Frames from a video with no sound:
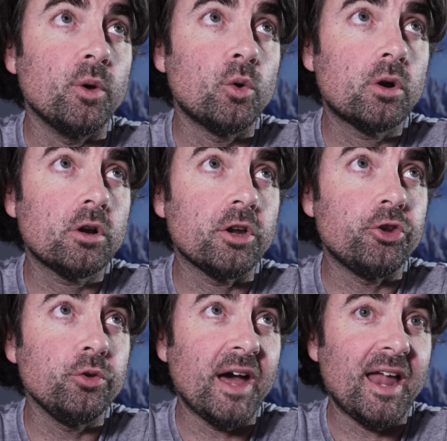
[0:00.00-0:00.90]
in order to
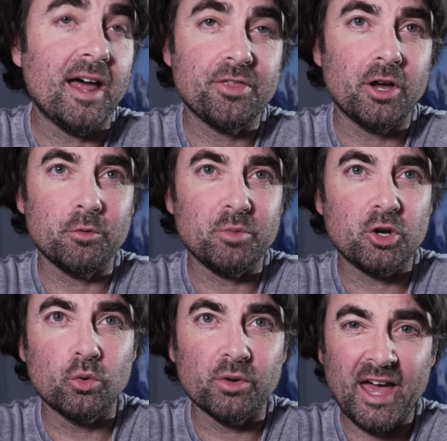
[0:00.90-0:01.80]
do that, I thought it would be
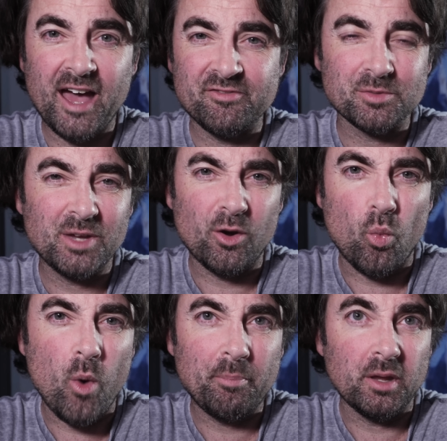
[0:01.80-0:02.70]
cool to have some kind of
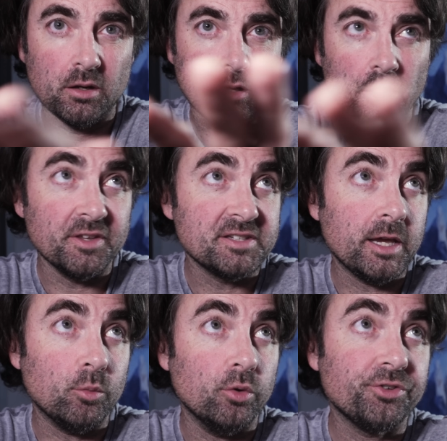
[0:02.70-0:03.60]
weapon on the
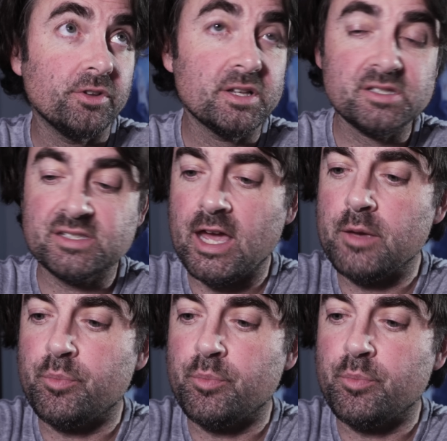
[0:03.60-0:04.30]
table. So let's type